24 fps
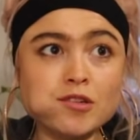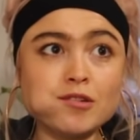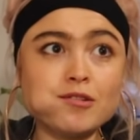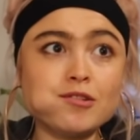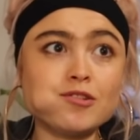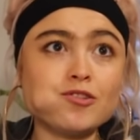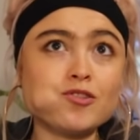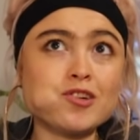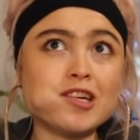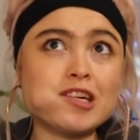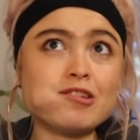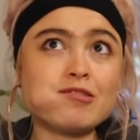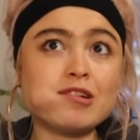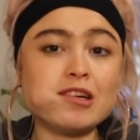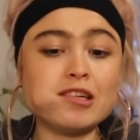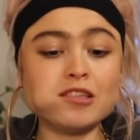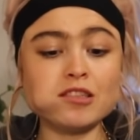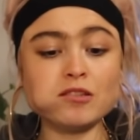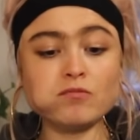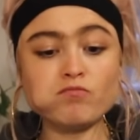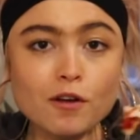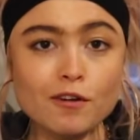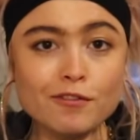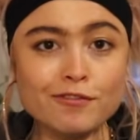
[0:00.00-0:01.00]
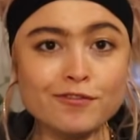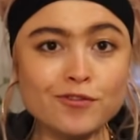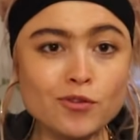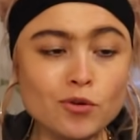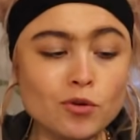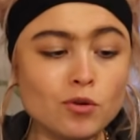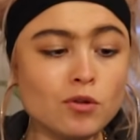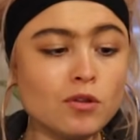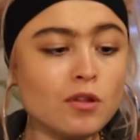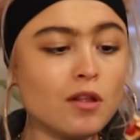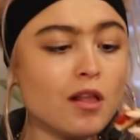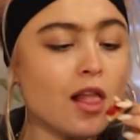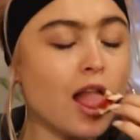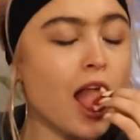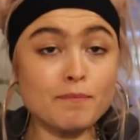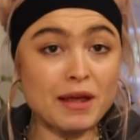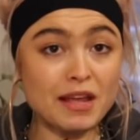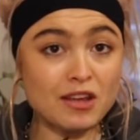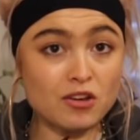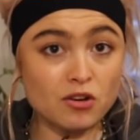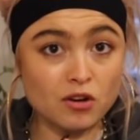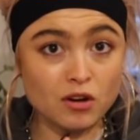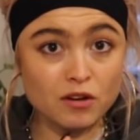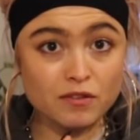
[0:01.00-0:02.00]
So does Drag Race? A Fool,
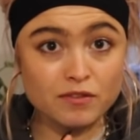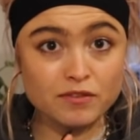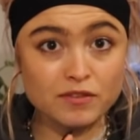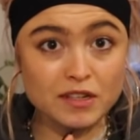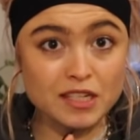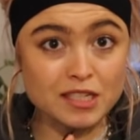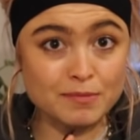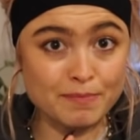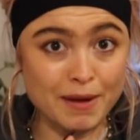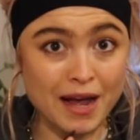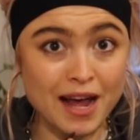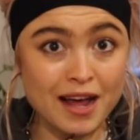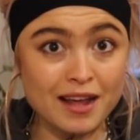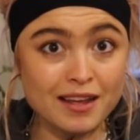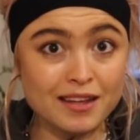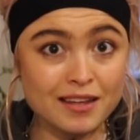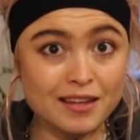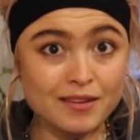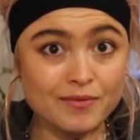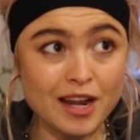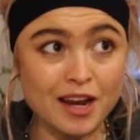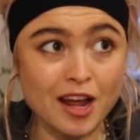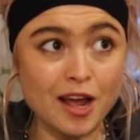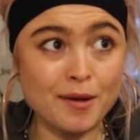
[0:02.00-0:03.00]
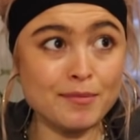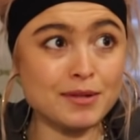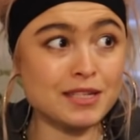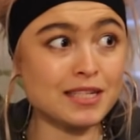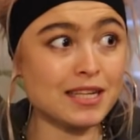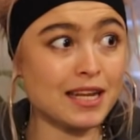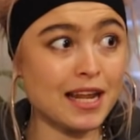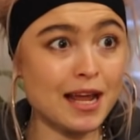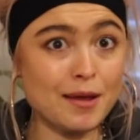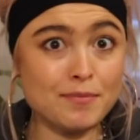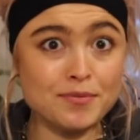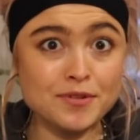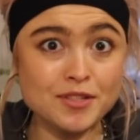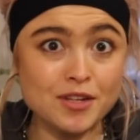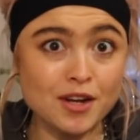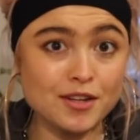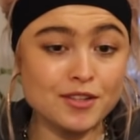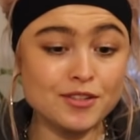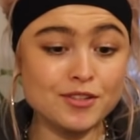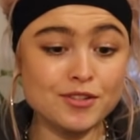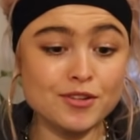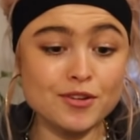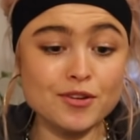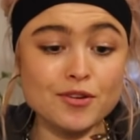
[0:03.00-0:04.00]
Bake Off is back, and I'm a Celeb
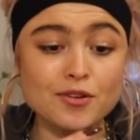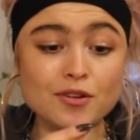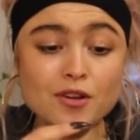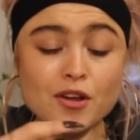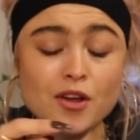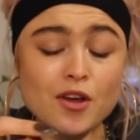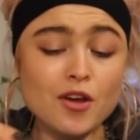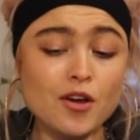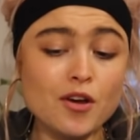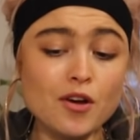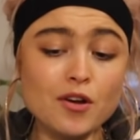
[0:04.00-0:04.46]
starts soon.